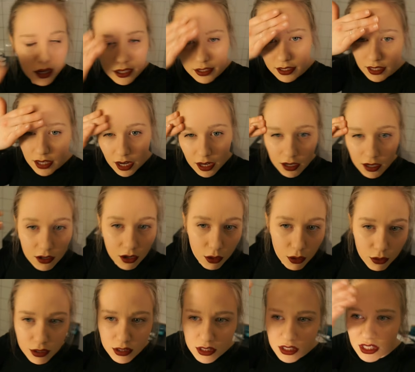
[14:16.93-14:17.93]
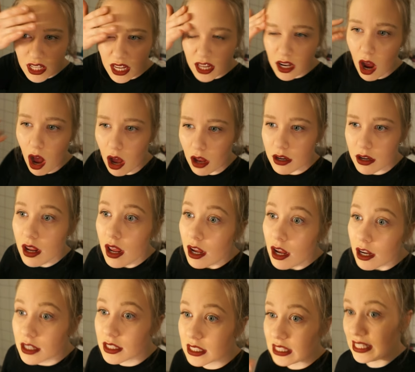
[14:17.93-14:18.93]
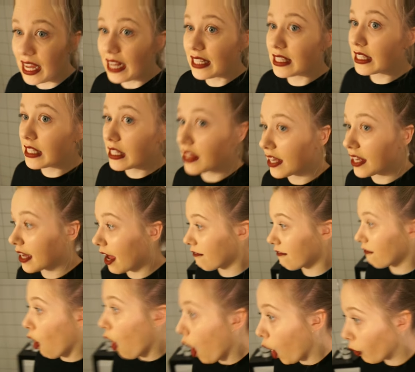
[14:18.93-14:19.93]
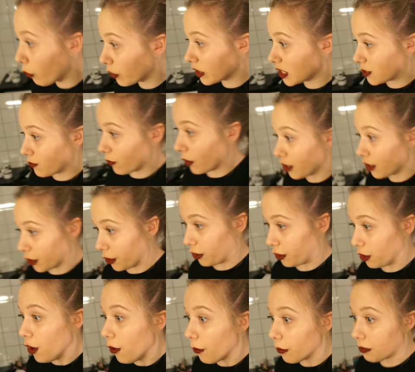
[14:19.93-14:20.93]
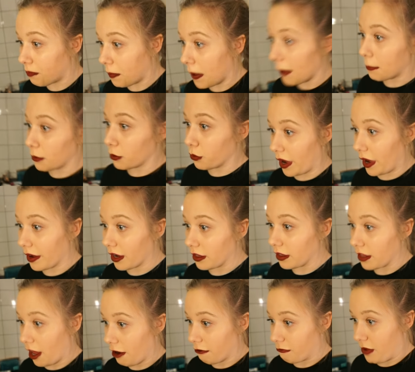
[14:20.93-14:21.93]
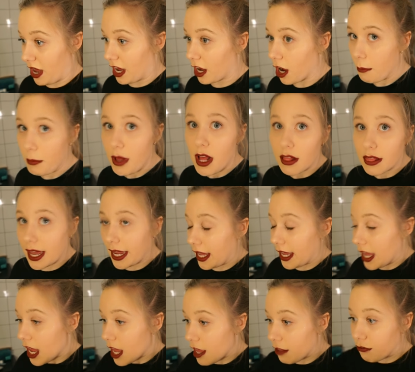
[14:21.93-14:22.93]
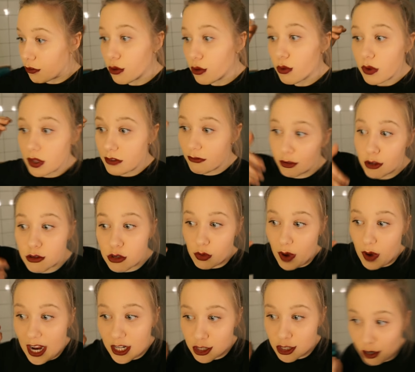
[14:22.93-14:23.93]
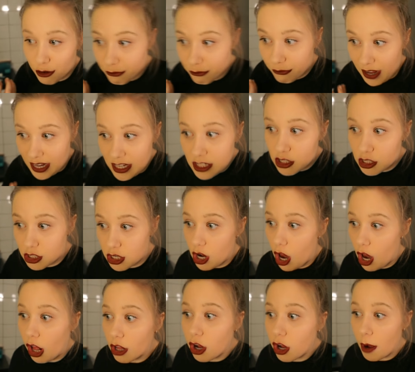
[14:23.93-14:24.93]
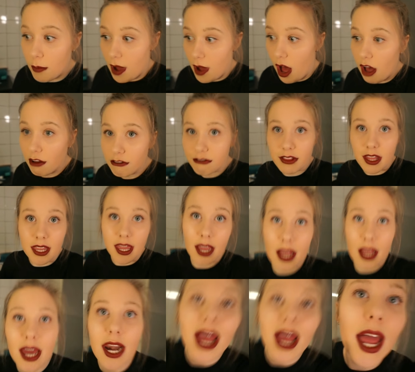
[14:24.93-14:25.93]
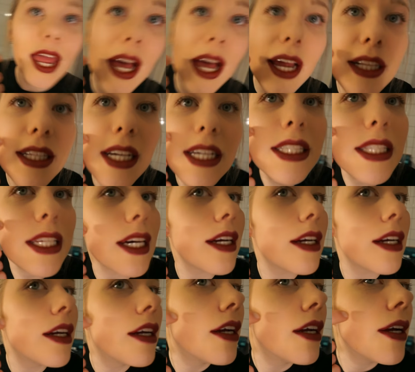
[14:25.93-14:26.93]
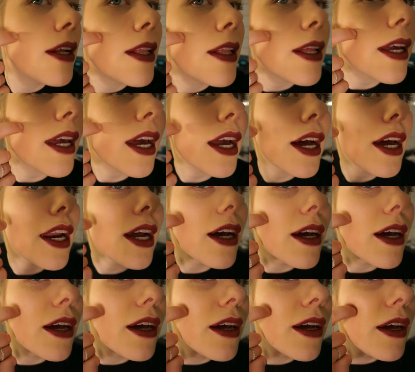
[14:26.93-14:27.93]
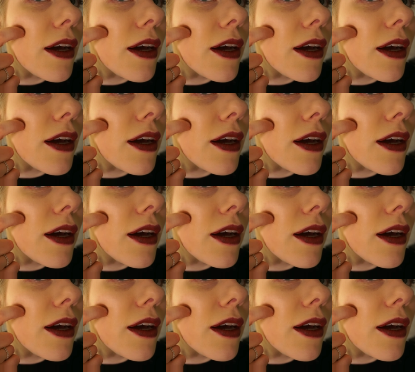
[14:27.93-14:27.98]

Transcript: Did I? No, it stayed on. Cause that's the thing I've always wondered with people wearing a lot of makeup. Like, if you scratch your face, does it all come off? Like, I gotta test it. Like, I gotta.